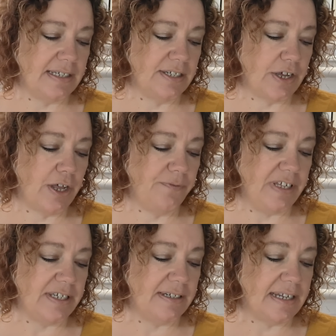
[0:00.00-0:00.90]
This skirt
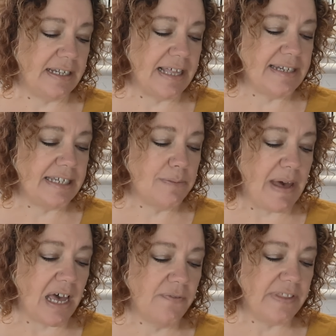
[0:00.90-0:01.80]
features an elastic
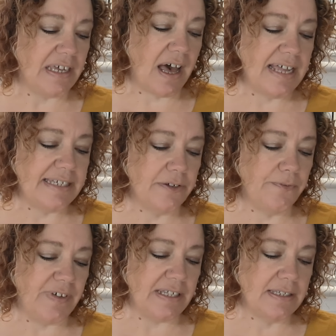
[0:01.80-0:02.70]
back for the ideal
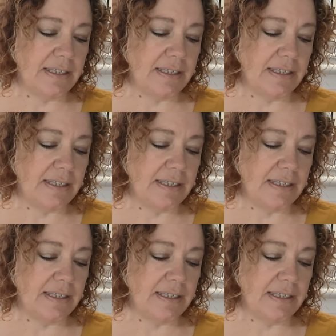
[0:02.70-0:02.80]
fit